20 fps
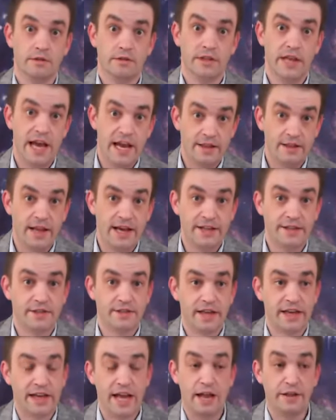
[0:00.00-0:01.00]
the
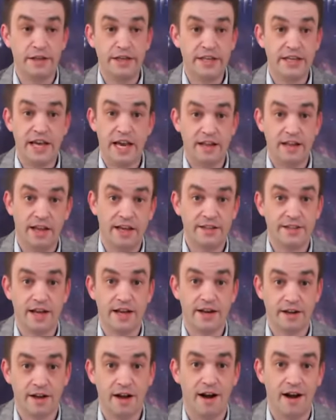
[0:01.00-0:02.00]
headlights, like LED headlights
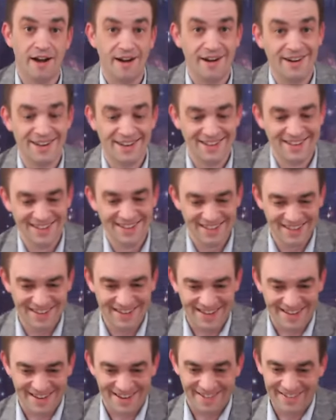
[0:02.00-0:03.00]
on a car,
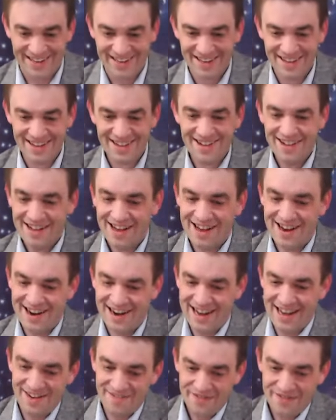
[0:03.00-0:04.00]
you know what I mean? All
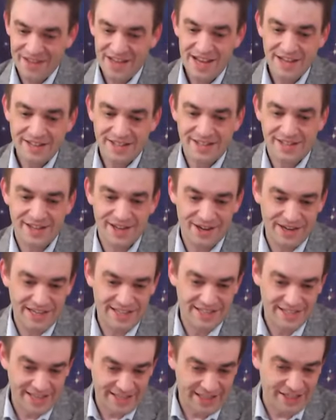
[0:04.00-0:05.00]
right, so
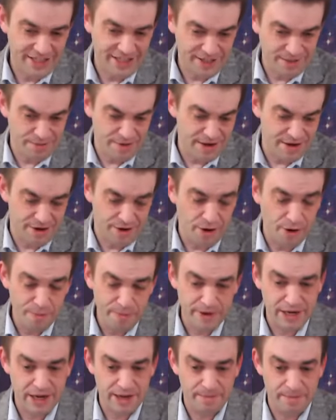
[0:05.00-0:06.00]
it's like they just want to
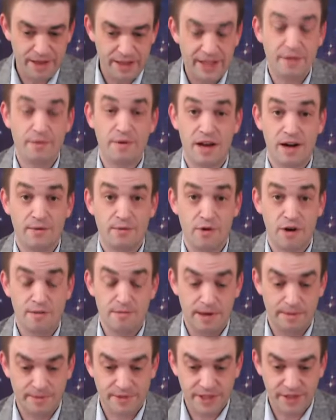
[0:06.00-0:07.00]
open up and they want to
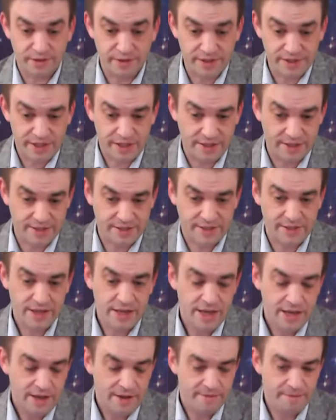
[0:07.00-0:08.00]
warm up to you. It's
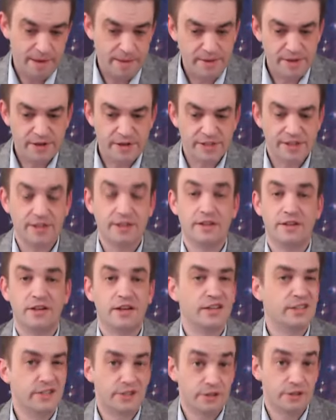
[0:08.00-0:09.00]
maybe they're just a
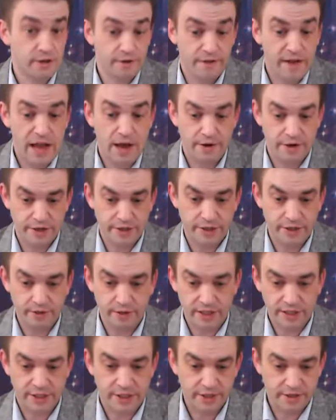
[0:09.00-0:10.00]
little unsure of how to do
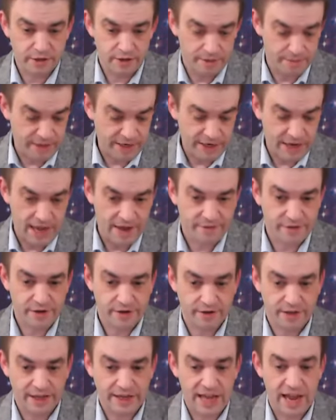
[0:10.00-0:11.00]
it, you know what I mean?
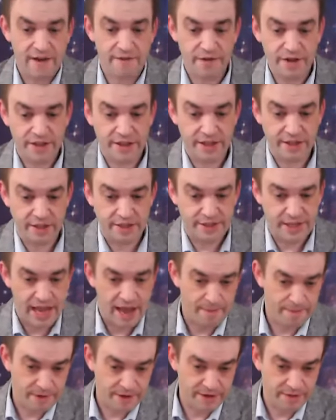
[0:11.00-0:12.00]
After like everything that's
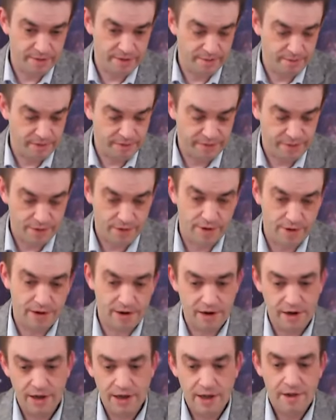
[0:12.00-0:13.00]
happened
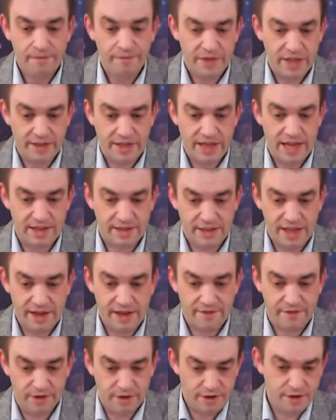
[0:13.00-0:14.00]
before and that
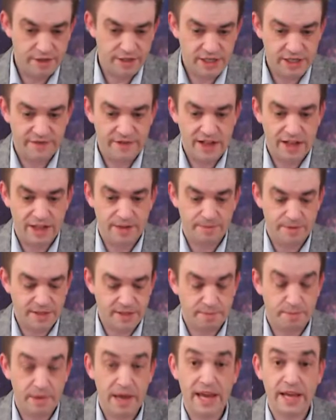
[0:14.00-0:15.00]
they've learned to develop
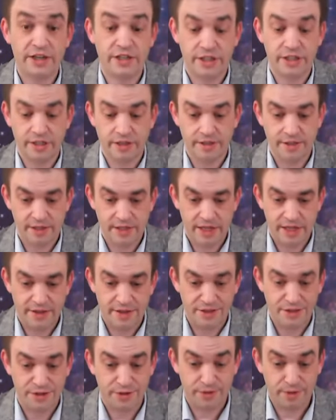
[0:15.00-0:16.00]
this patience and
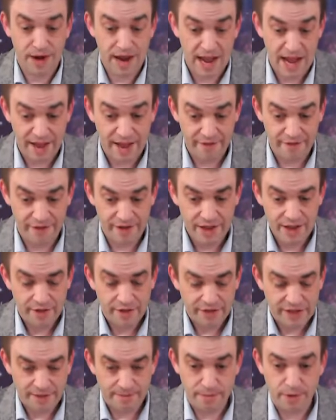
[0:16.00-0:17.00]
this drive
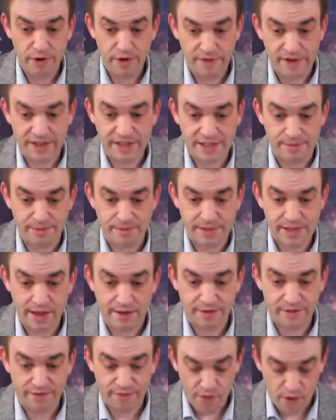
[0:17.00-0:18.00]
that motivates
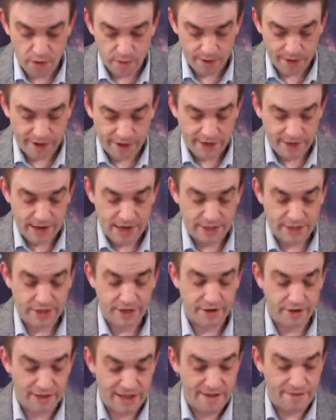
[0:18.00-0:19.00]
themselves forward and
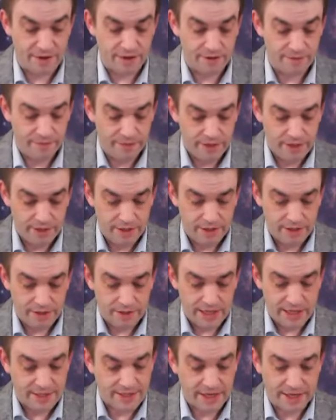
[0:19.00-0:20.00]
onto your level.
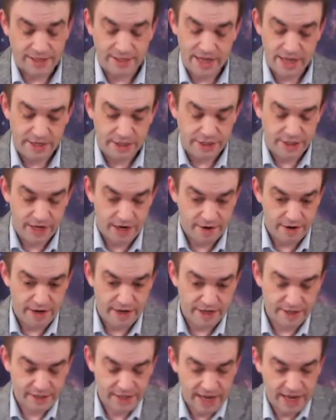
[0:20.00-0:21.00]
That's like
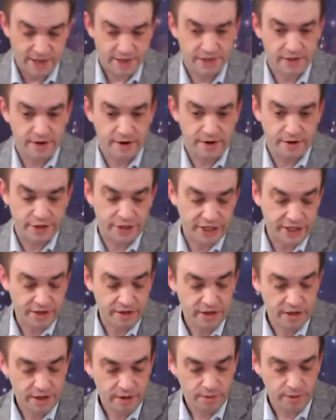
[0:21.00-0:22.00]
Sagittarius, Cancer energy,
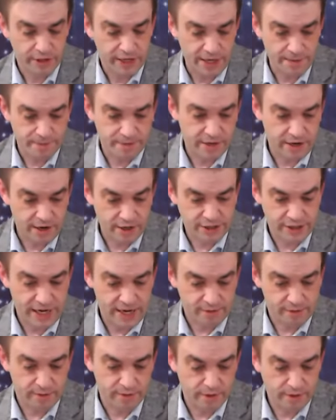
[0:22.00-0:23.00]
while keeping the heart
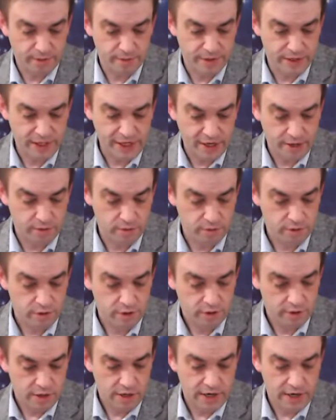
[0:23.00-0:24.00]
chakra rolling with Leo,
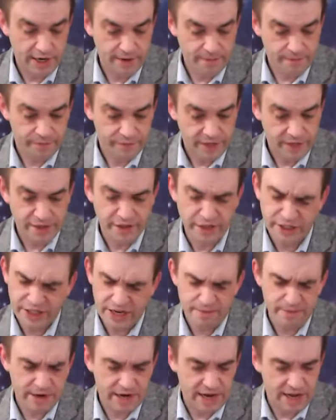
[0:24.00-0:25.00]
right? And the
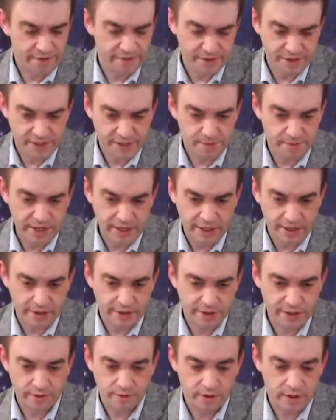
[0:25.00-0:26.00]
Gemini for the speaking
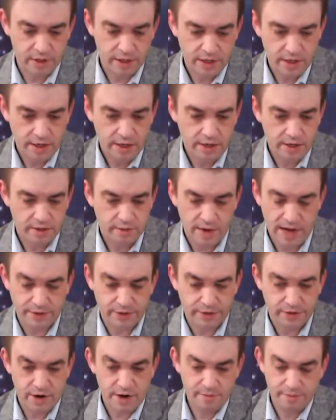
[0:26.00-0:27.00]
too. Wow,
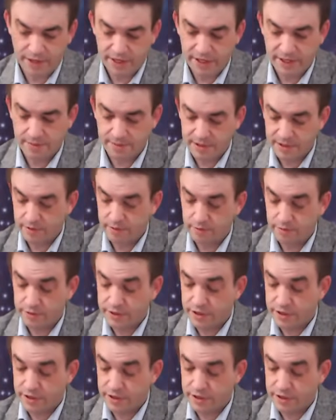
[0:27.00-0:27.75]
strong placements.